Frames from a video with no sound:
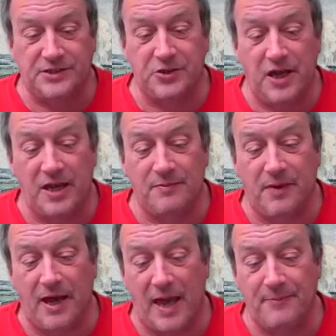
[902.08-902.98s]
Yesterday,
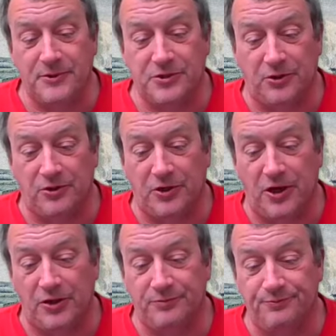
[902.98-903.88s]
in my episode
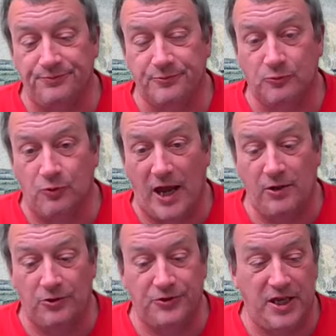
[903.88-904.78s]
on
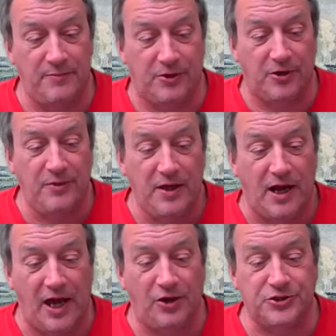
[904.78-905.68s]
Reinhold Niebuhr,
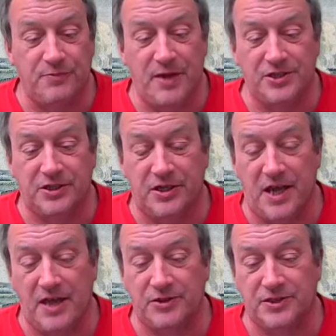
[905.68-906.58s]
I also mentioned
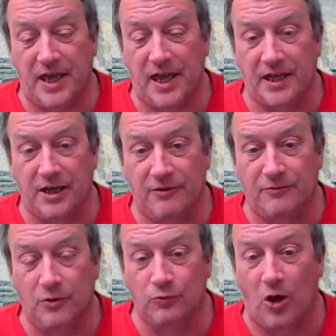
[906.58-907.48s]
another saying
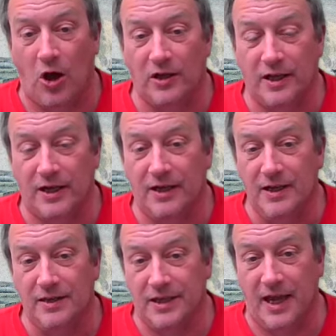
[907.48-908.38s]
of
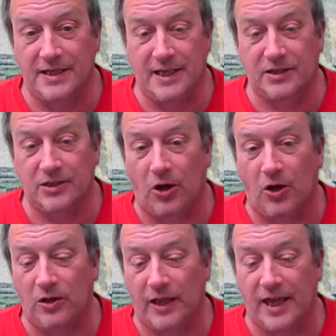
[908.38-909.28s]
Ranke, the idea that
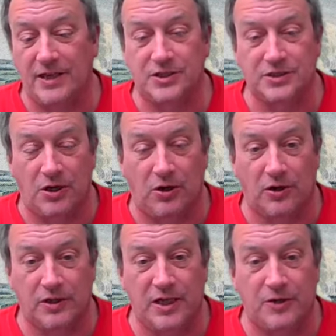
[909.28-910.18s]
all ages
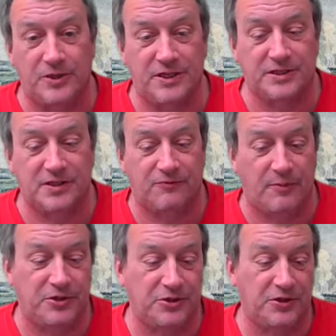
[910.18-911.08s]
are equidistant
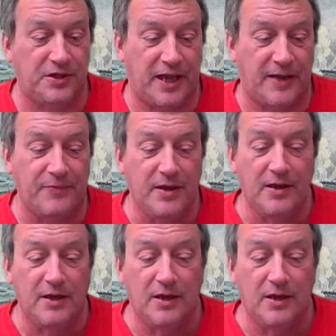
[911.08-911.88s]
from eternity,